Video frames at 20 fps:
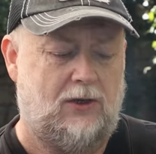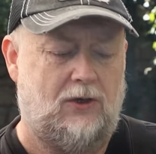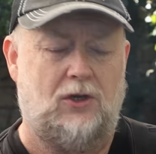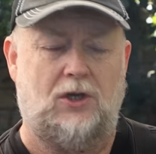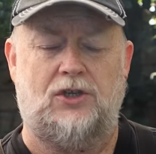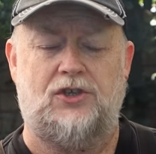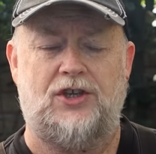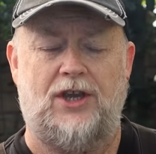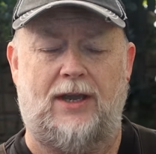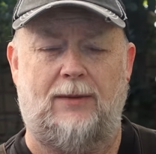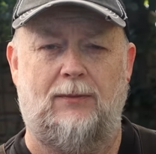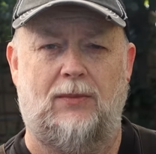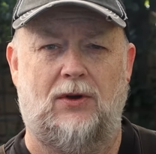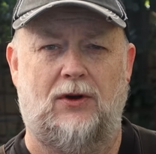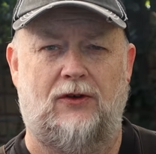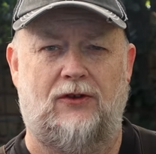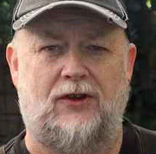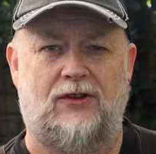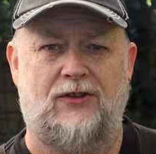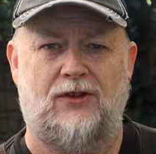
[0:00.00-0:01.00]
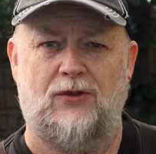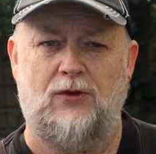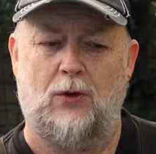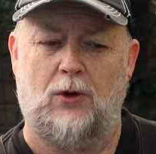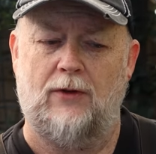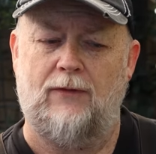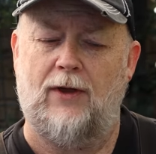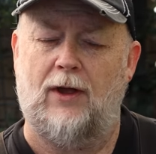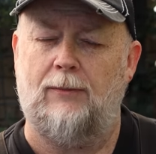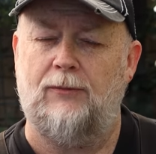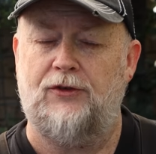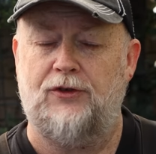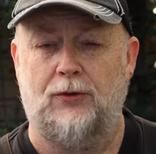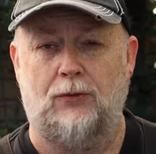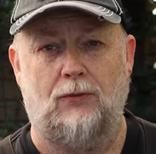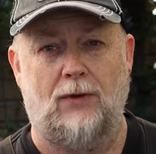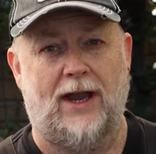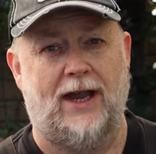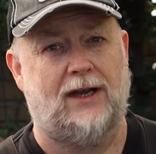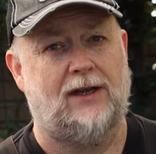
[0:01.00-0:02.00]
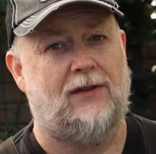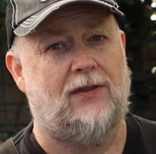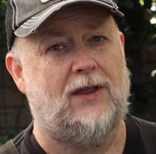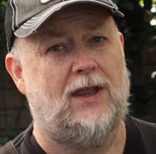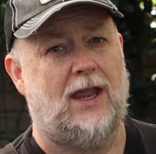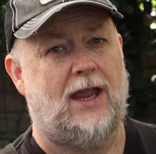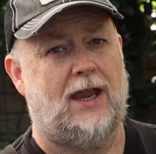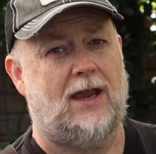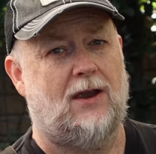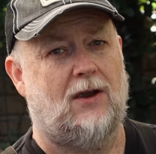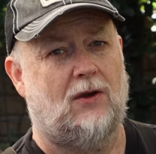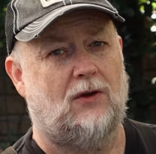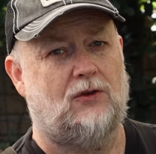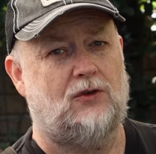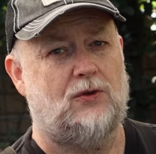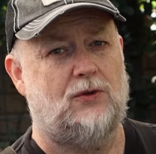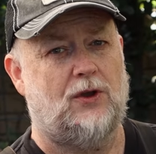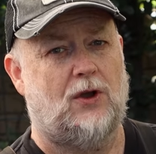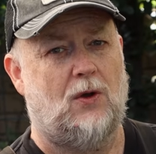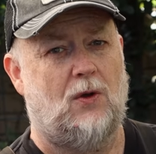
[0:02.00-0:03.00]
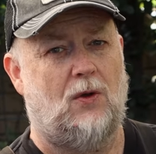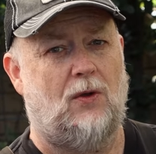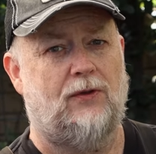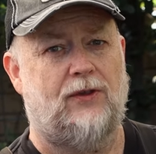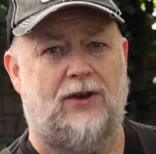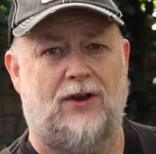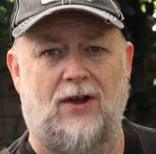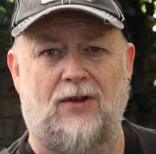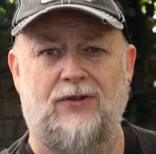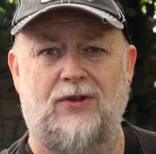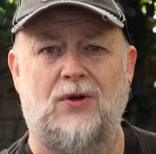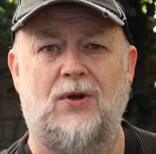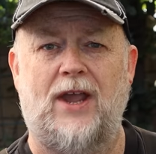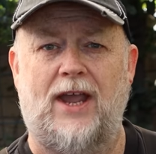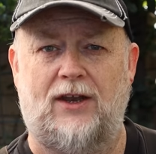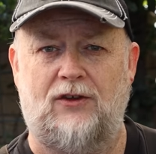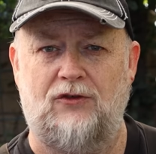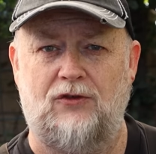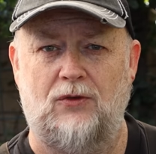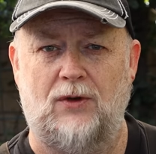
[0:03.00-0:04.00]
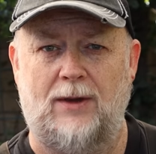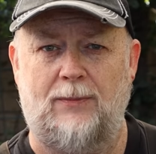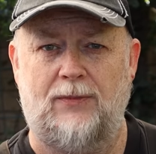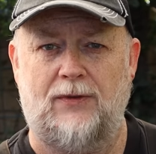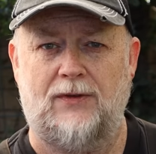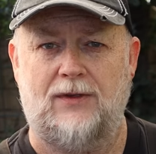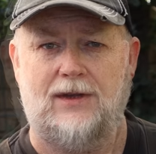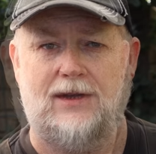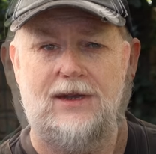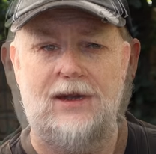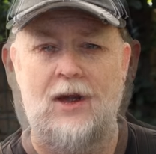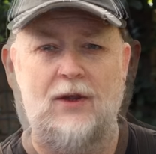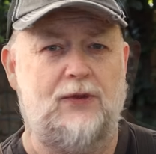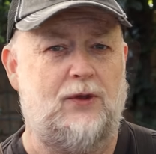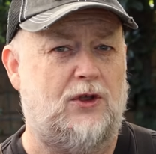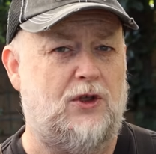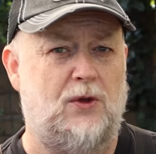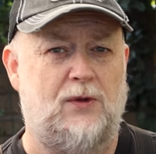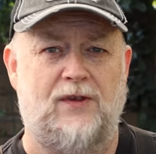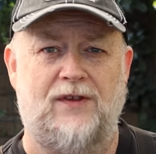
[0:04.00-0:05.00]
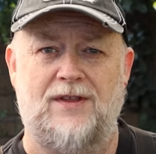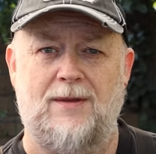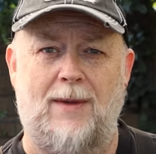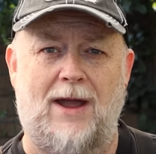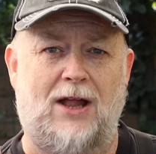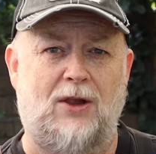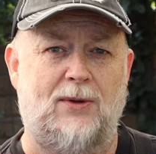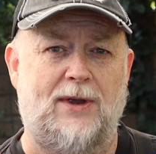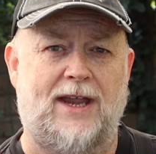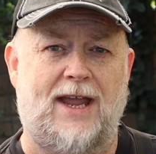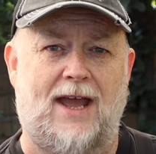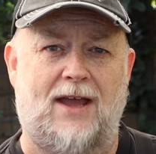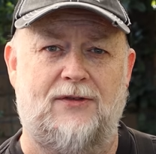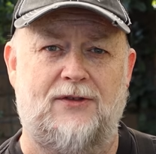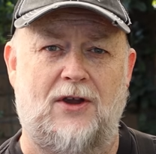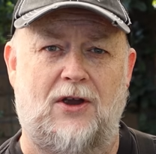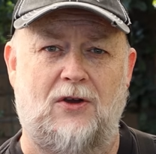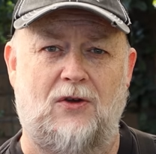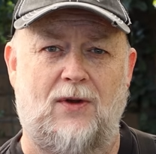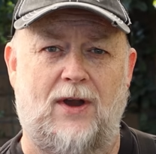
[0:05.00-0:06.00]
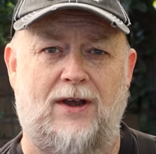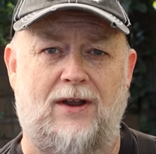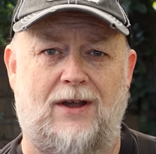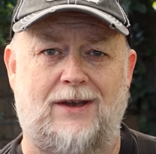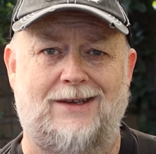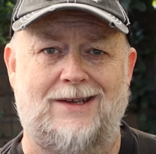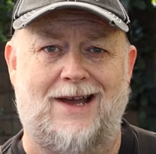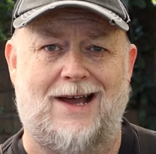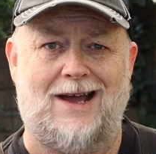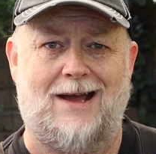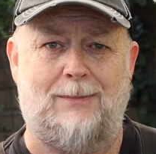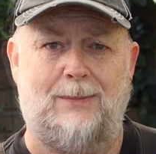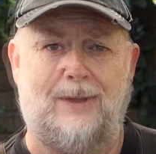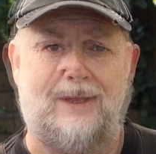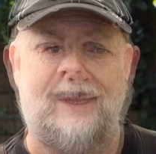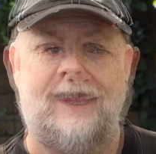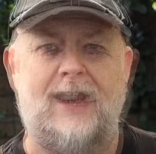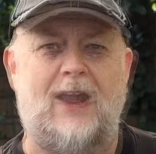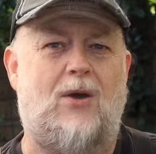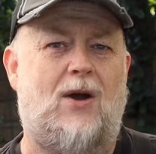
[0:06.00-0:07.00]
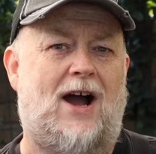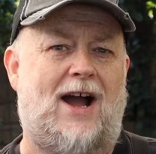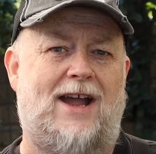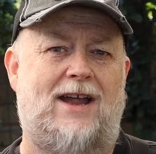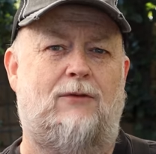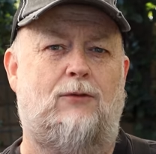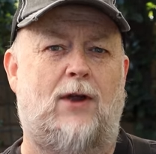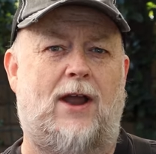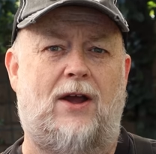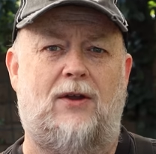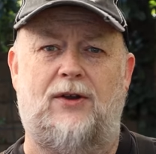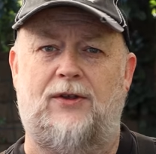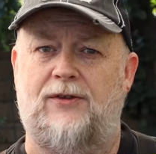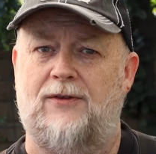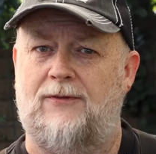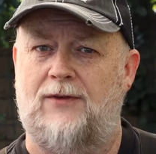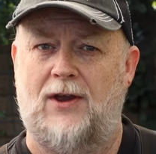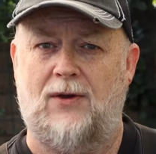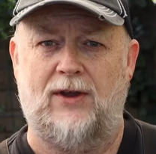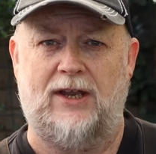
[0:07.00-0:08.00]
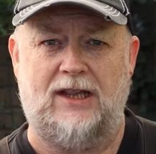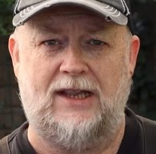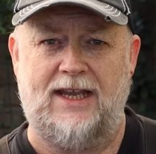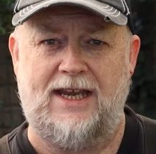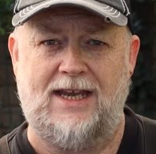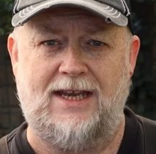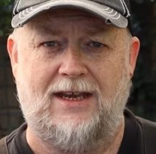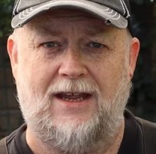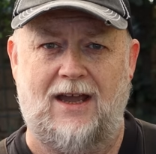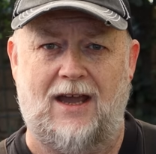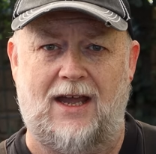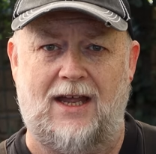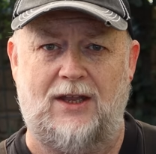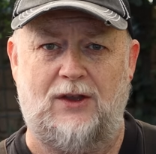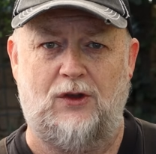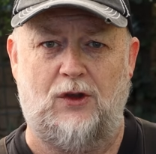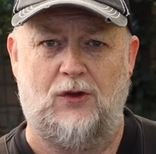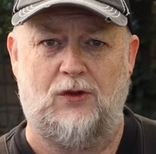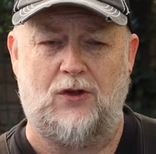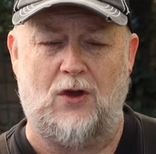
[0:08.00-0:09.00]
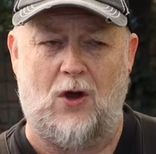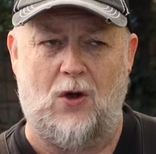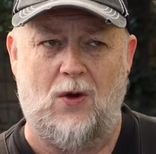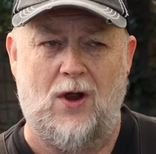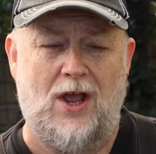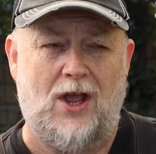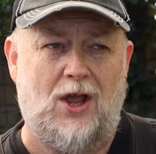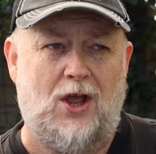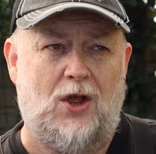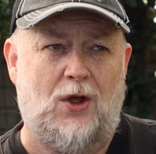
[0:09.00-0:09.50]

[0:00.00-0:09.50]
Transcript: cook chamber just to sort of help direct the air to the coals and also catch drips. Also using the Malory Cast Iron Grate on top. Now, eye of round is a very lean cut, so